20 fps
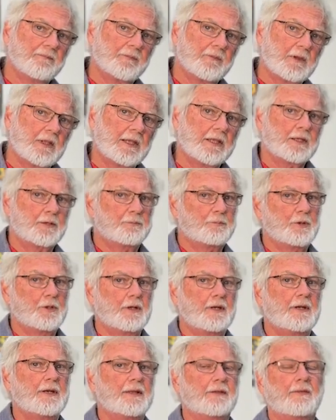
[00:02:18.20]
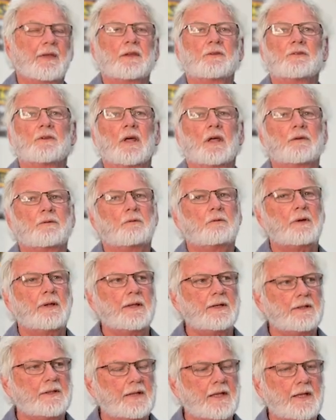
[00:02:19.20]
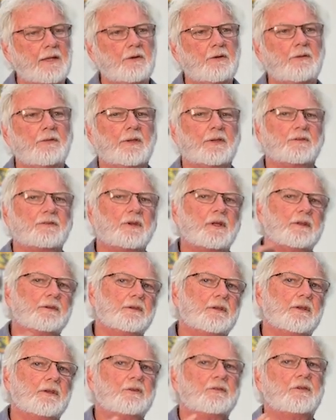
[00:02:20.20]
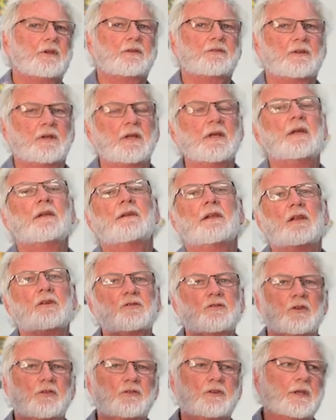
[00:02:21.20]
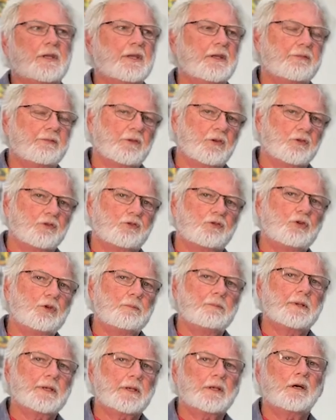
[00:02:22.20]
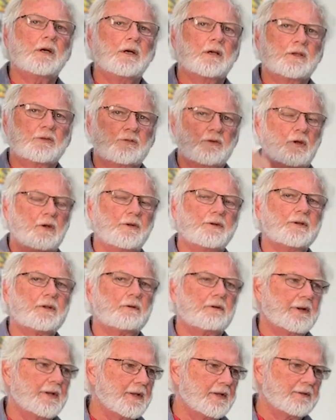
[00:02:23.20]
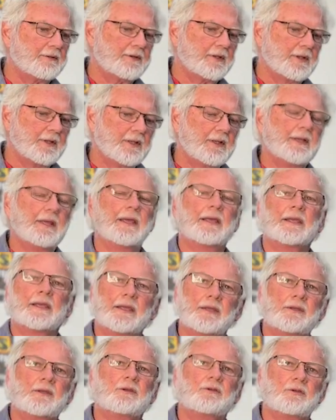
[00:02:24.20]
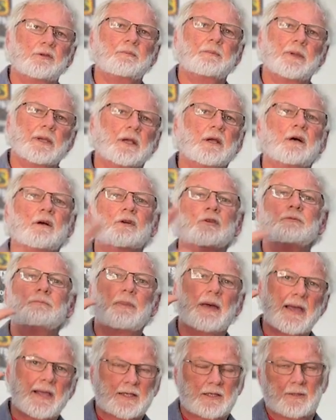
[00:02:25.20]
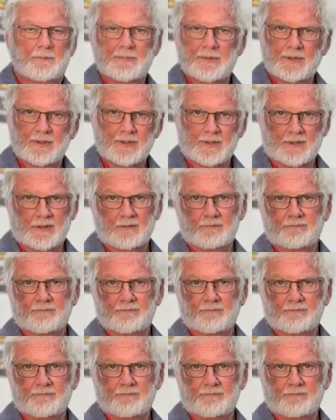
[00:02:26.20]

and to put it in. That's not the radiator, that's not this, that's just to get those two big hunks on the ground and get the two big hunks back up in there.